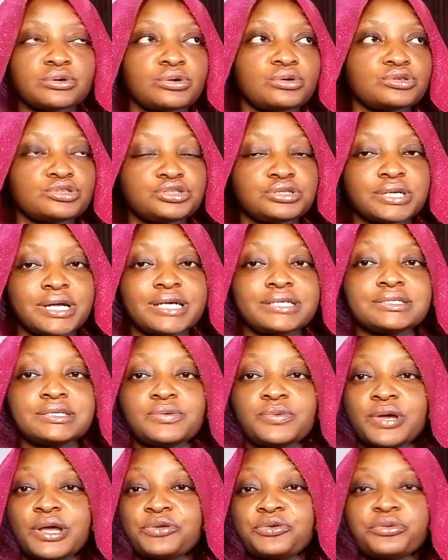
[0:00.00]
or should I say
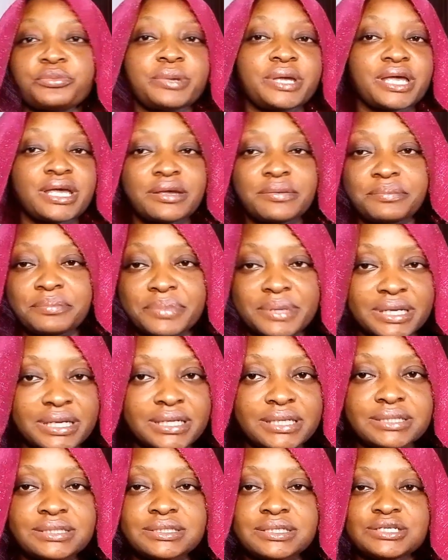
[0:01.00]
we are not making
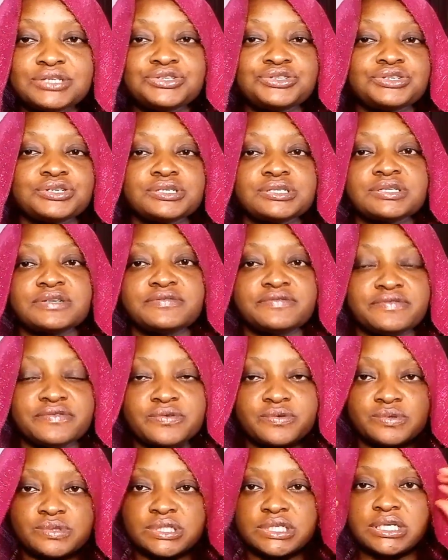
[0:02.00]
pleats, it's just a
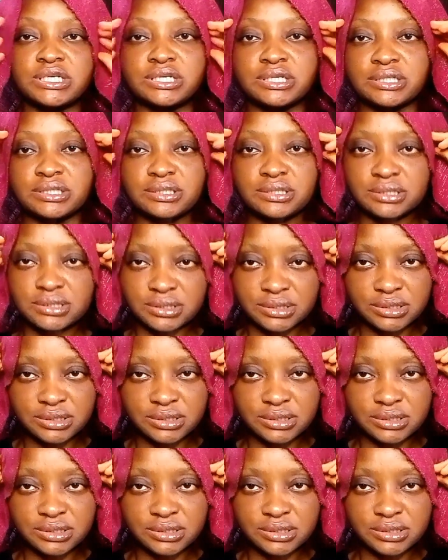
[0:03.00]
fold in.